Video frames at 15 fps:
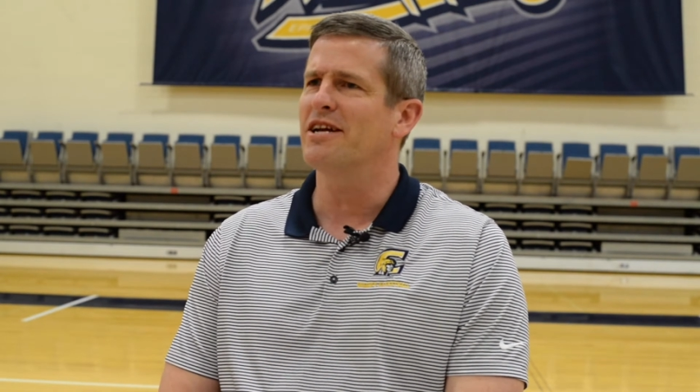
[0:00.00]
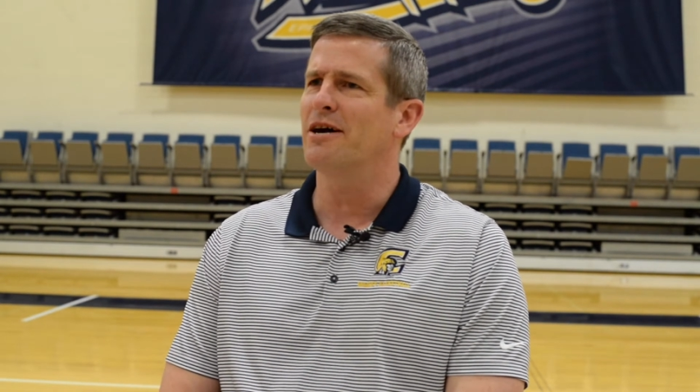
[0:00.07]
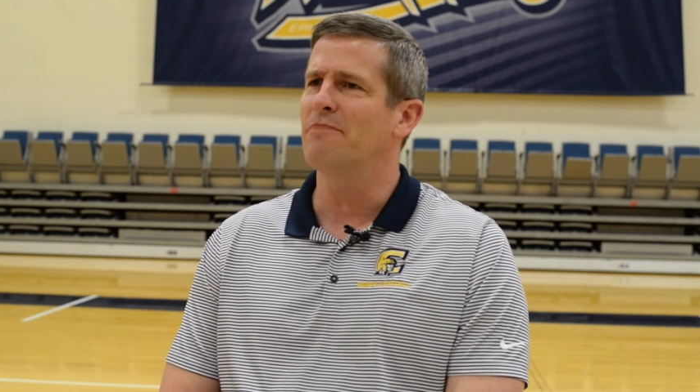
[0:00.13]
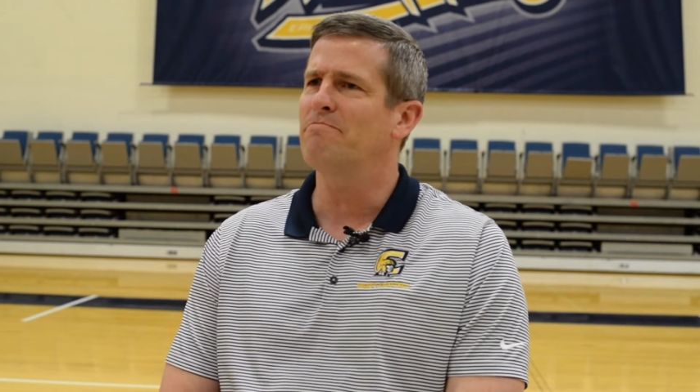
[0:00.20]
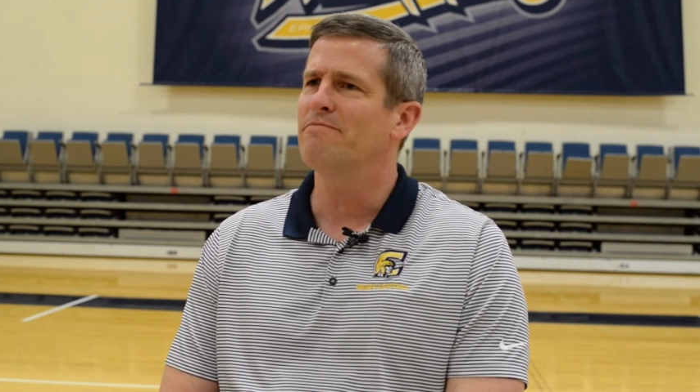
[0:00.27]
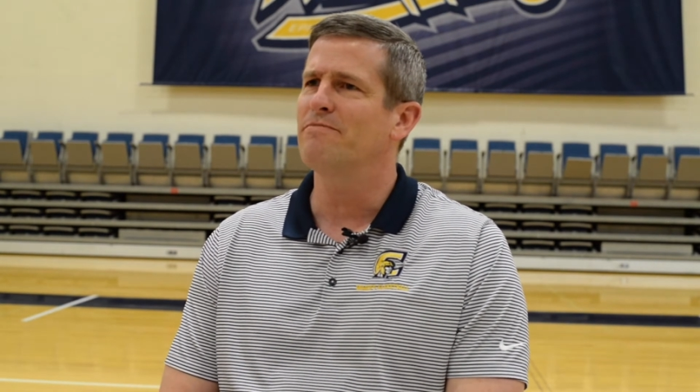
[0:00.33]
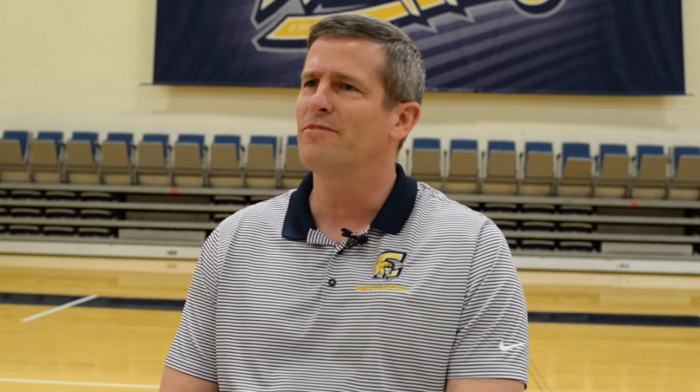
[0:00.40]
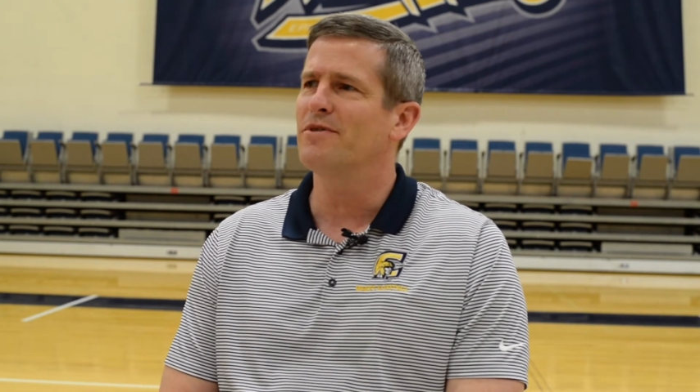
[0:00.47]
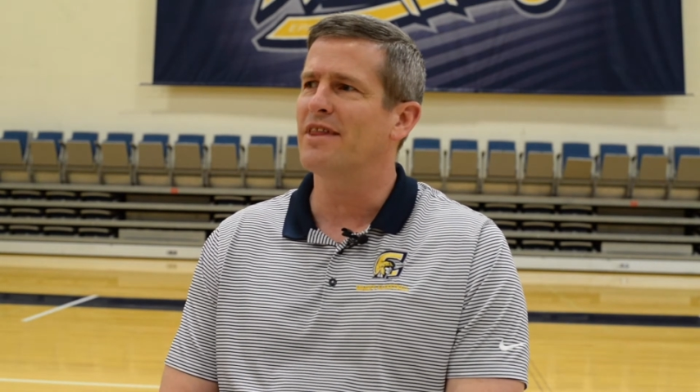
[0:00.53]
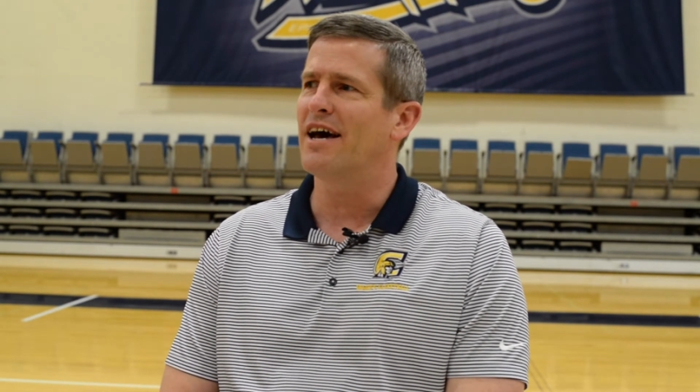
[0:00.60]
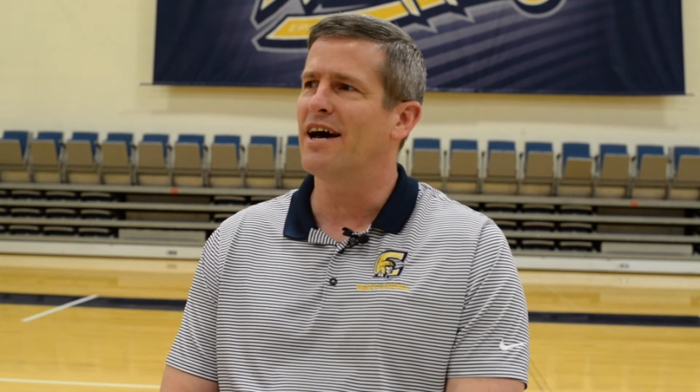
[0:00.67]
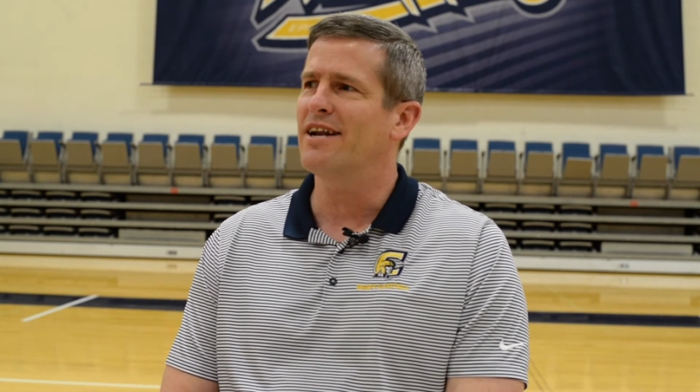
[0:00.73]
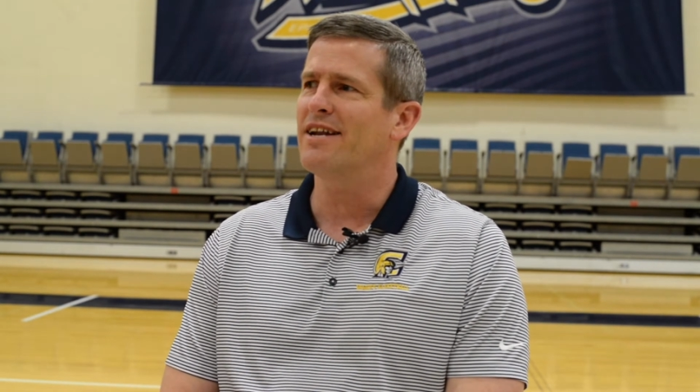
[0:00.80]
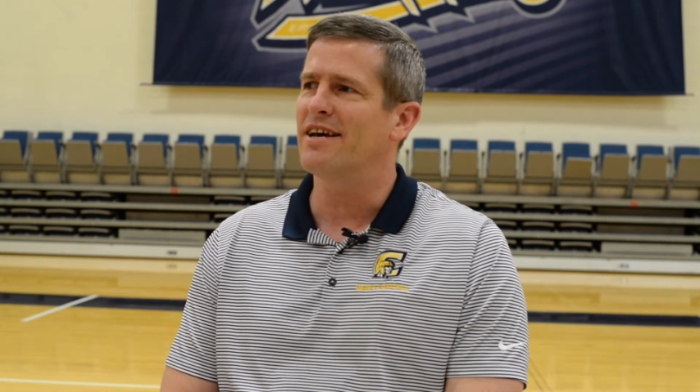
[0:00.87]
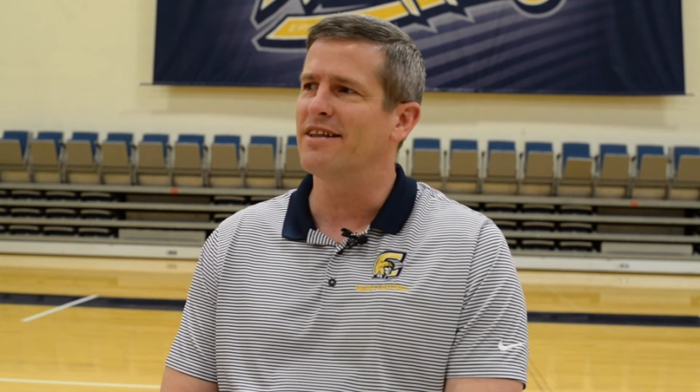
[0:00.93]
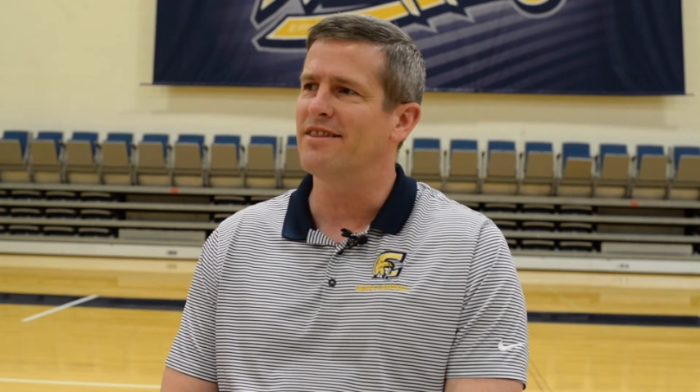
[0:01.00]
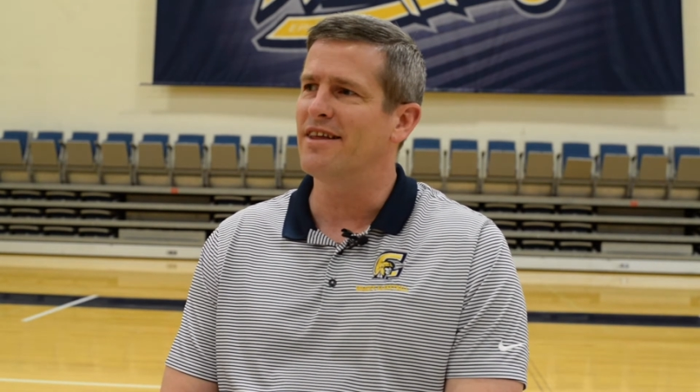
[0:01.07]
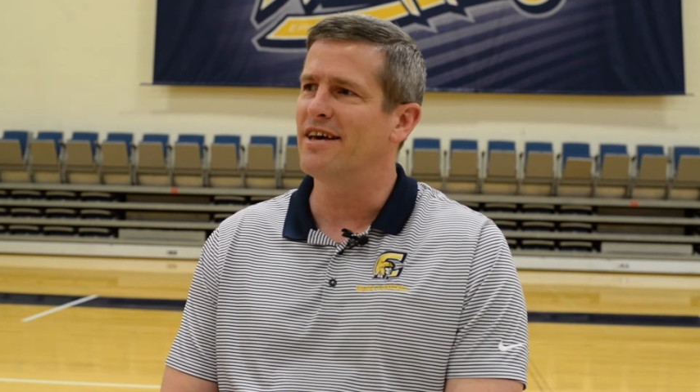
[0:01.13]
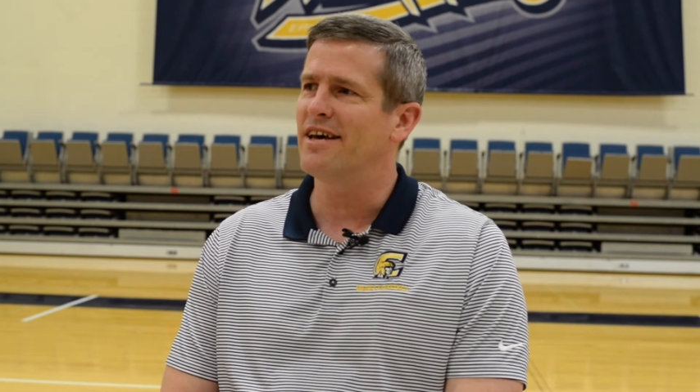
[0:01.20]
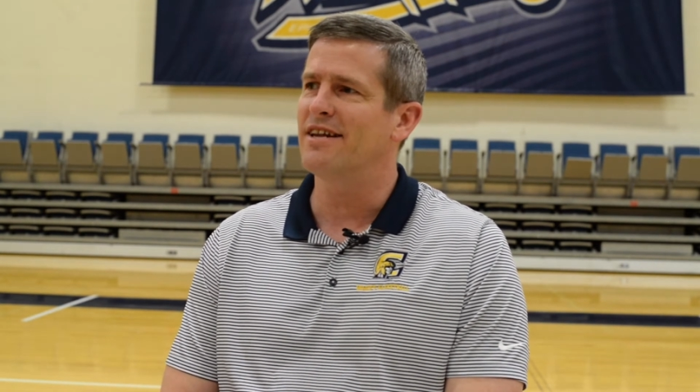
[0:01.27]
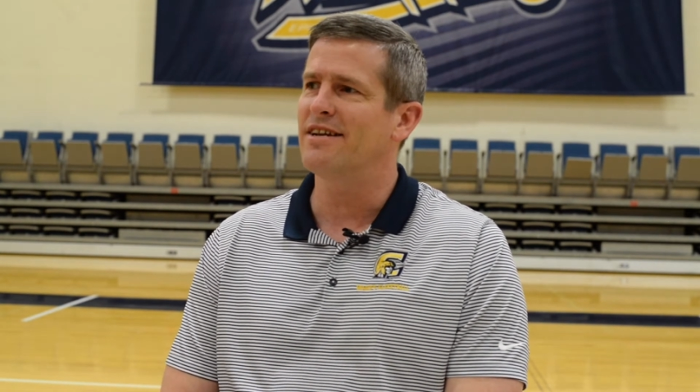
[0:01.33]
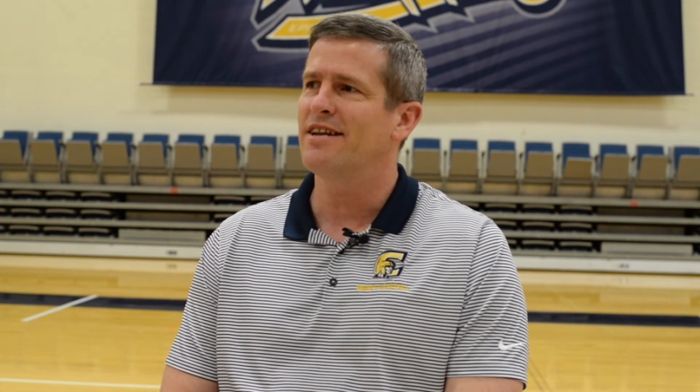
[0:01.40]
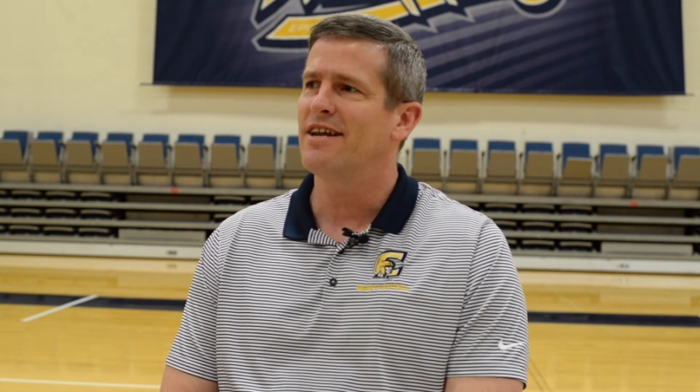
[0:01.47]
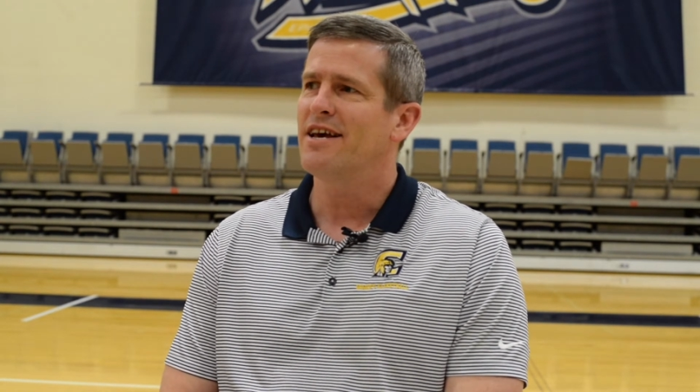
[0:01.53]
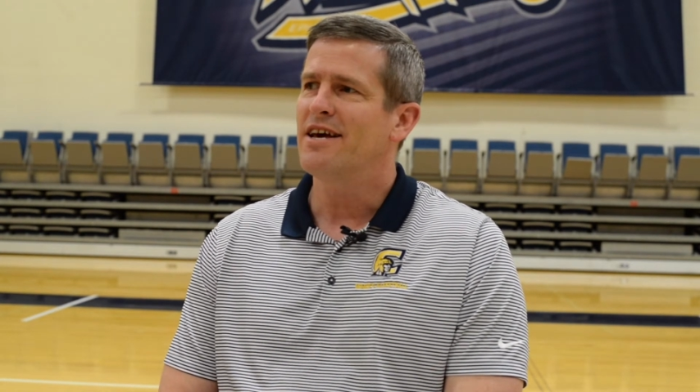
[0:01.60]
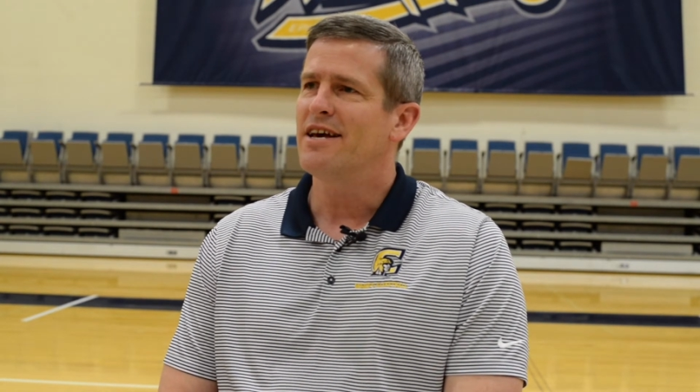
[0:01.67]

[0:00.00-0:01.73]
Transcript: up with that and then